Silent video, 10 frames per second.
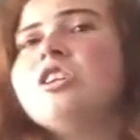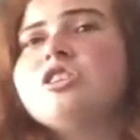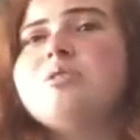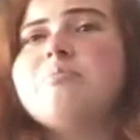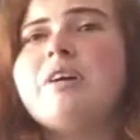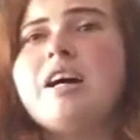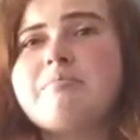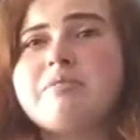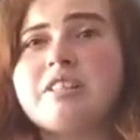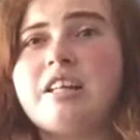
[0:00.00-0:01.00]

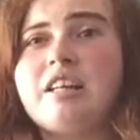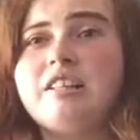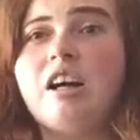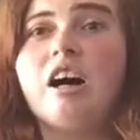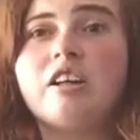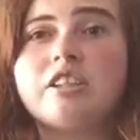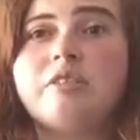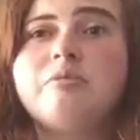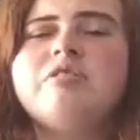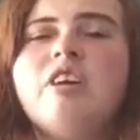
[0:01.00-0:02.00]
sometimes I'll
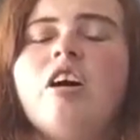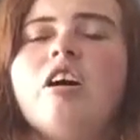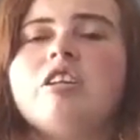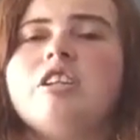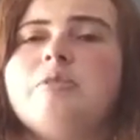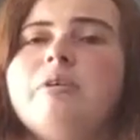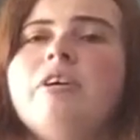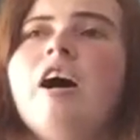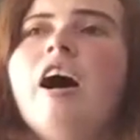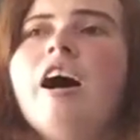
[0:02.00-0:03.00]
argue, well, not argue, but,